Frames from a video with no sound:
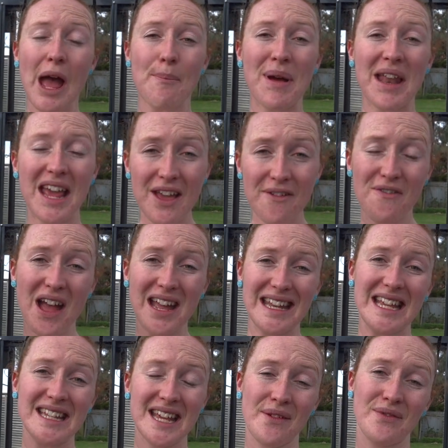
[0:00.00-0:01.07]
but if I
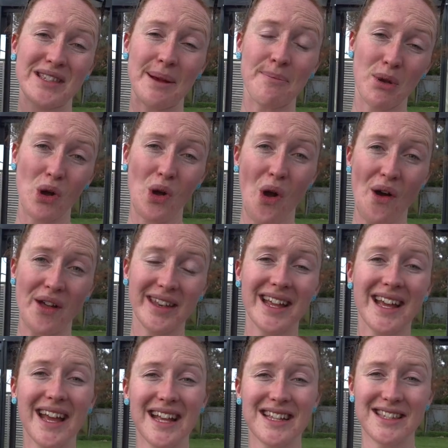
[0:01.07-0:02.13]
need to have sunblock on,
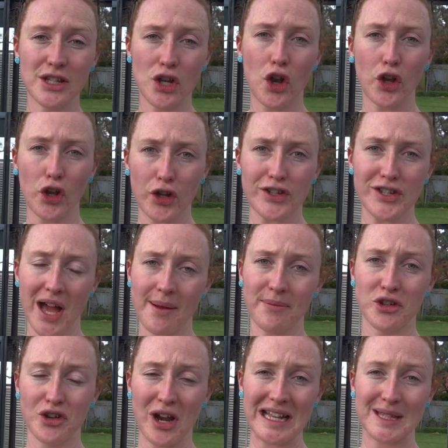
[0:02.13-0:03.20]
it's not a good time
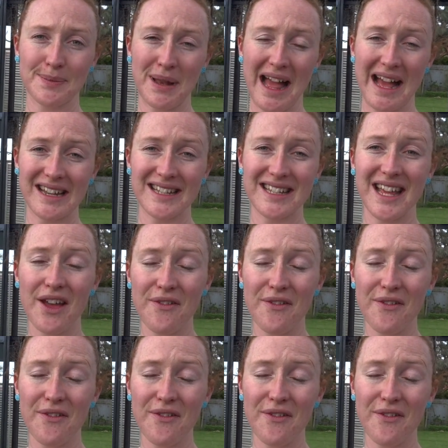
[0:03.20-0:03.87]
to transplant.